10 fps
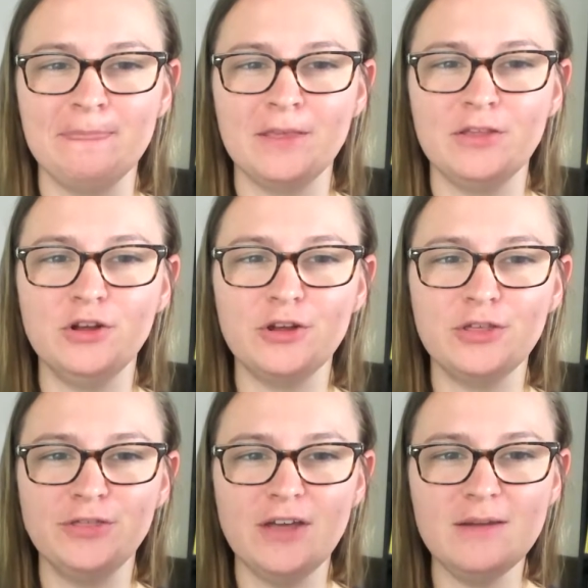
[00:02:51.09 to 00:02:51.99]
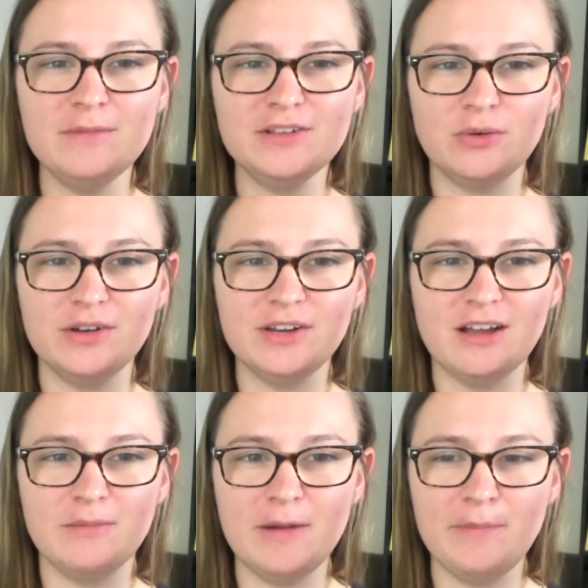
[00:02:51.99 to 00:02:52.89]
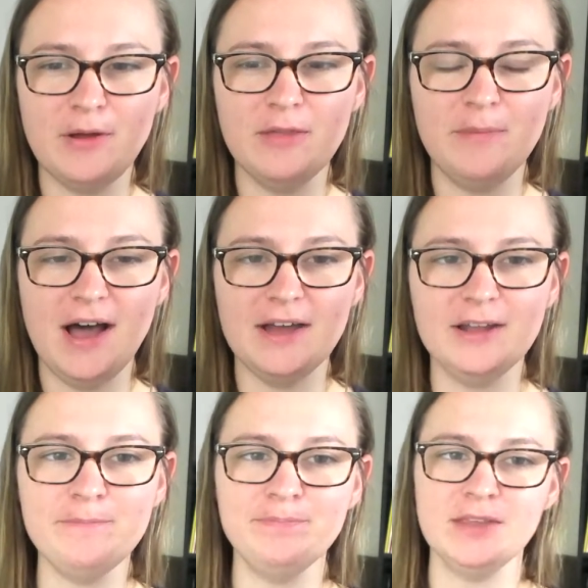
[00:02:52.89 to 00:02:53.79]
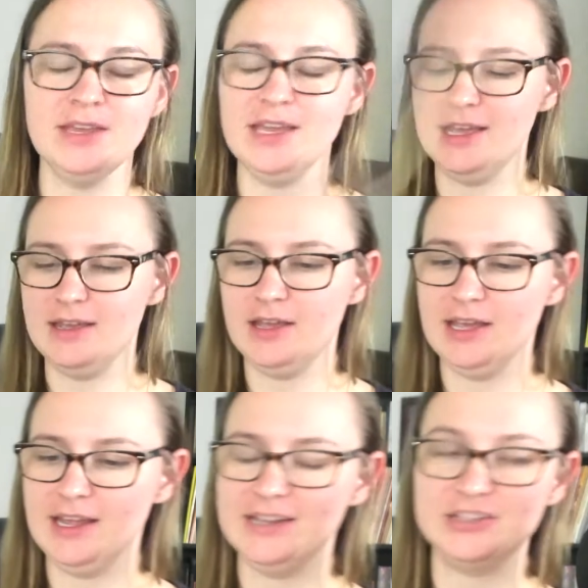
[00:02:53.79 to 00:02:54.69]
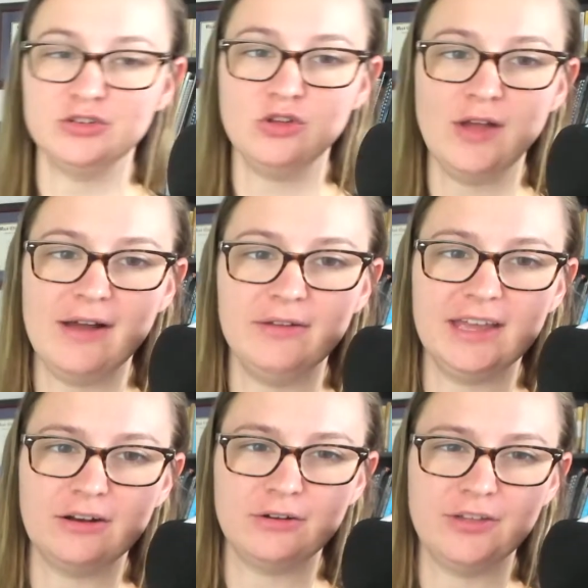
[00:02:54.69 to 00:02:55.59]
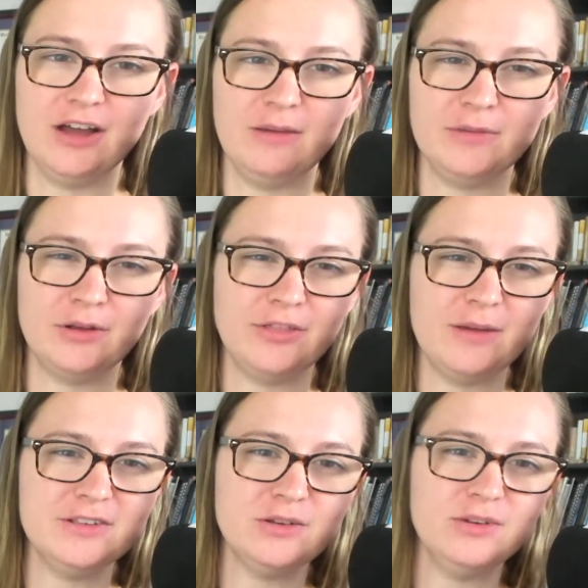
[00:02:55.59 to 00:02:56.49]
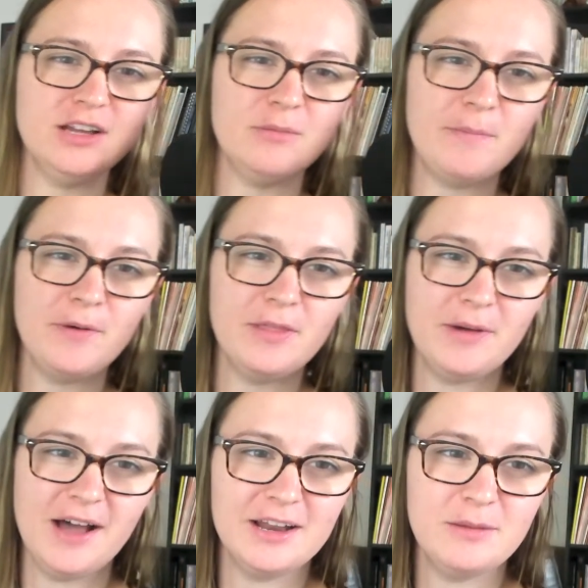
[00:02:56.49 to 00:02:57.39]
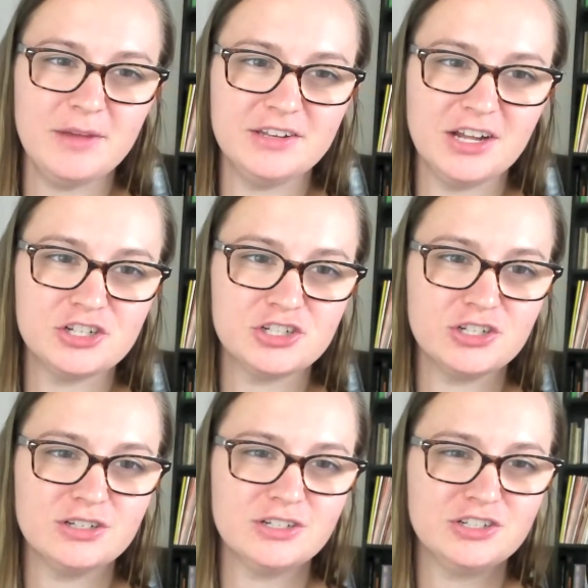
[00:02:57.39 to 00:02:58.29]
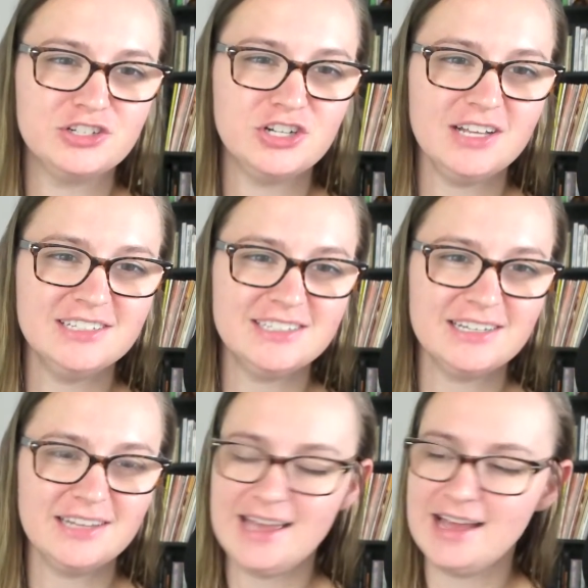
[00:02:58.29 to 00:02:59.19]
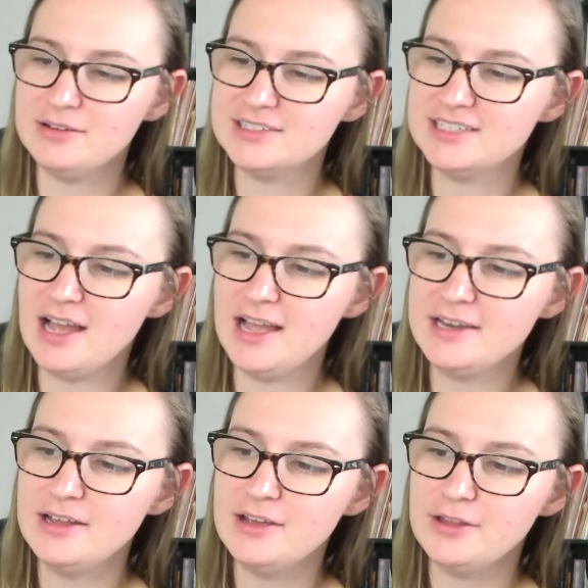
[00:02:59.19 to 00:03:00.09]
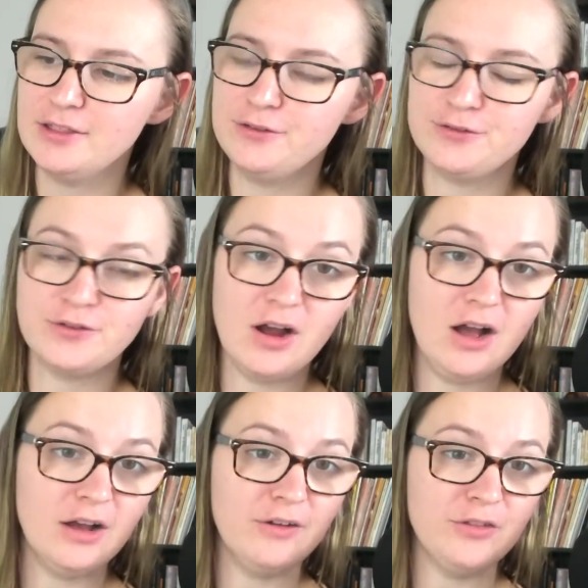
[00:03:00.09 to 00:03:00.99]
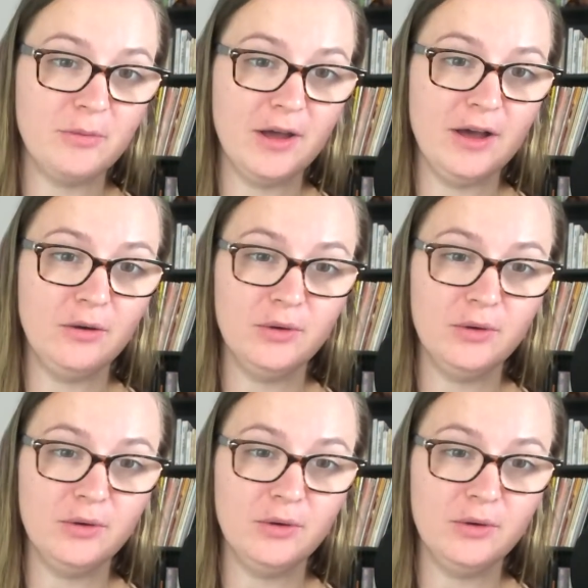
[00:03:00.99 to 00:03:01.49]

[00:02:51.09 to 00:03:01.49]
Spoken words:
Your thumb is going to come up on the bottom. It's your little alligator thumb. Your thumb is going to come up on the bottom and touch just outside the frog of the bow,